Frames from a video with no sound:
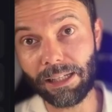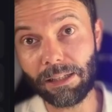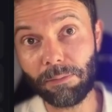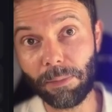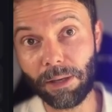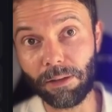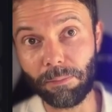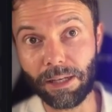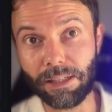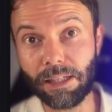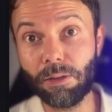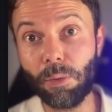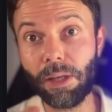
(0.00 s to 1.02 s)

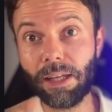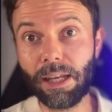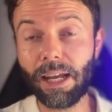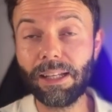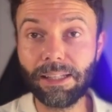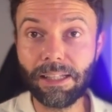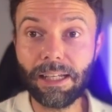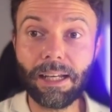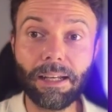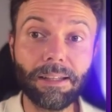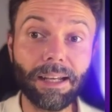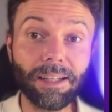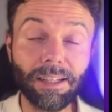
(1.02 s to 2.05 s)
experimenting with an
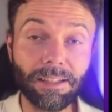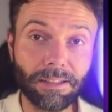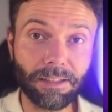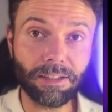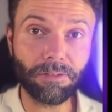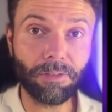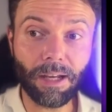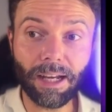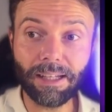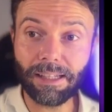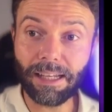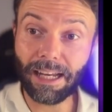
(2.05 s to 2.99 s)
idea that isn't defined